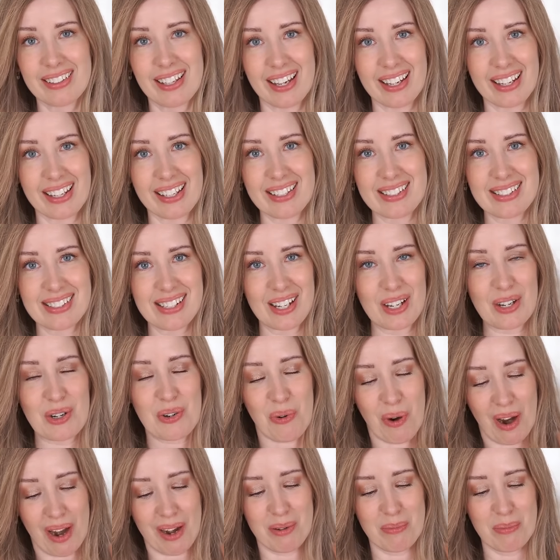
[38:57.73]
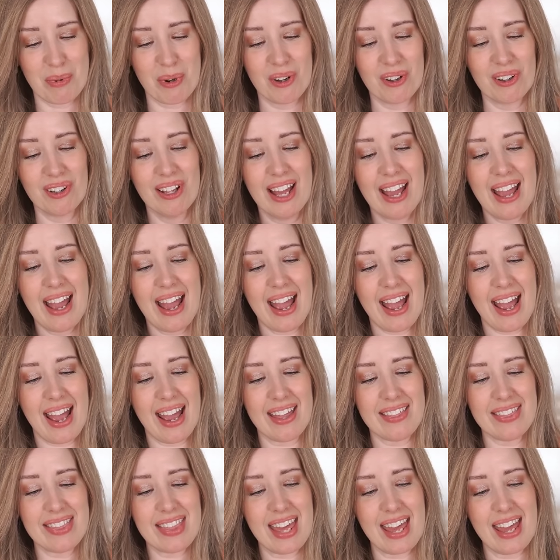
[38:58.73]
Like, it's incredible.
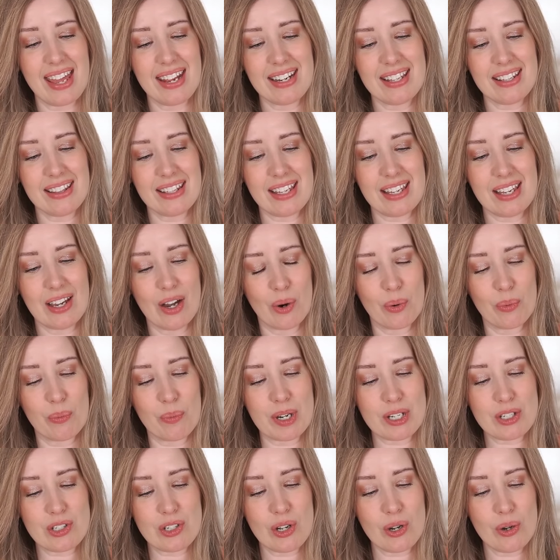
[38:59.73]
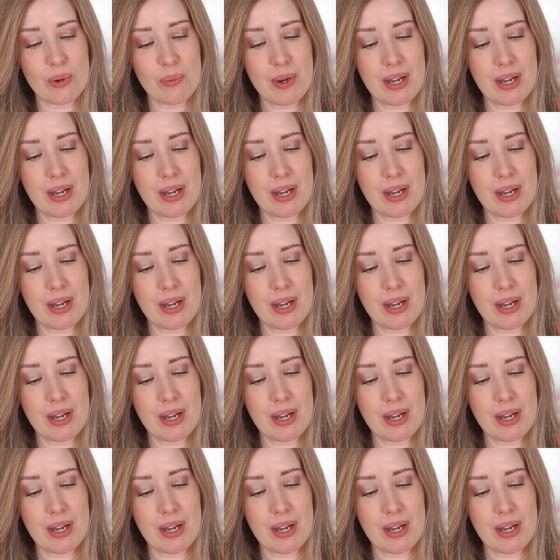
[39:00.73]
And then the original